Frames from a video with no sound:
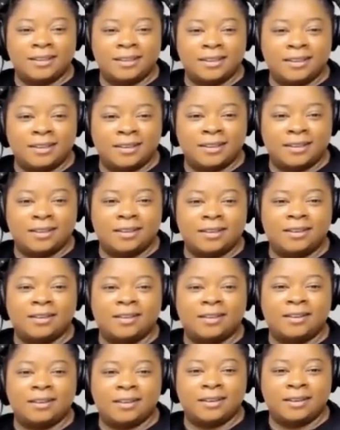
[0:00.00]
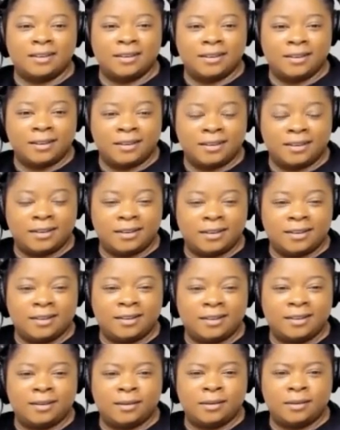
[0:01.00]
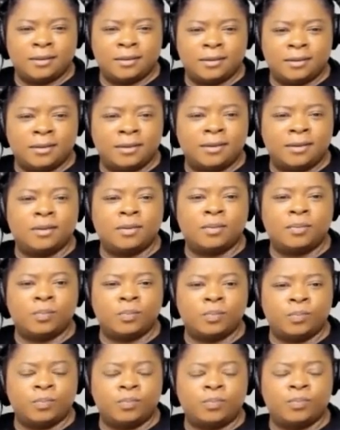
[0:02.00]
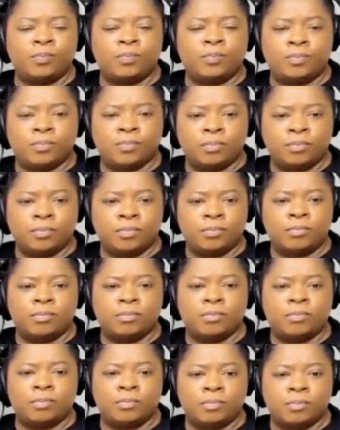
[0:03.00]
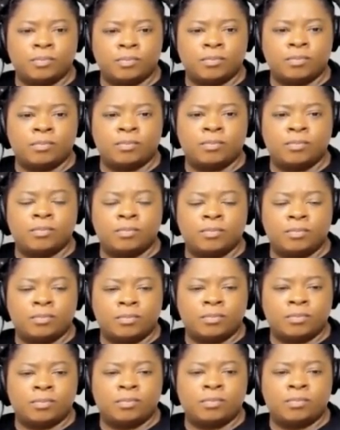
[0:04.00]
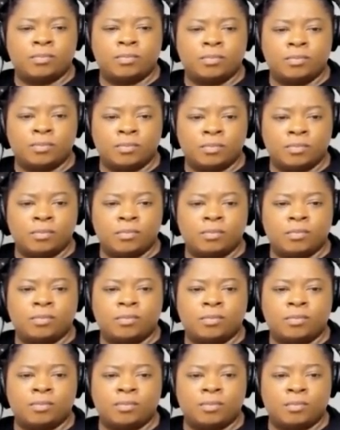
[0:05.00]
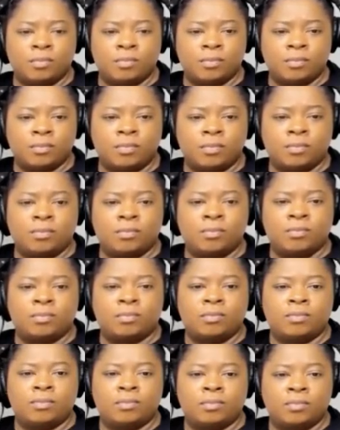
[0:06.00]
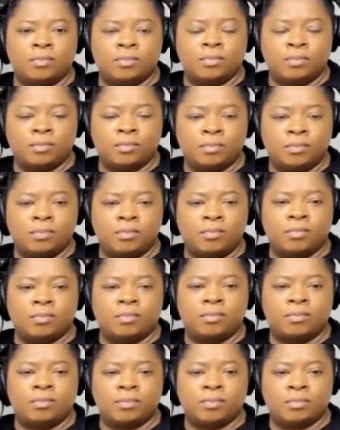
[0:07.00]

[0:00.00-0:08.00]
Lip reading: No words are spoken by the person on screen.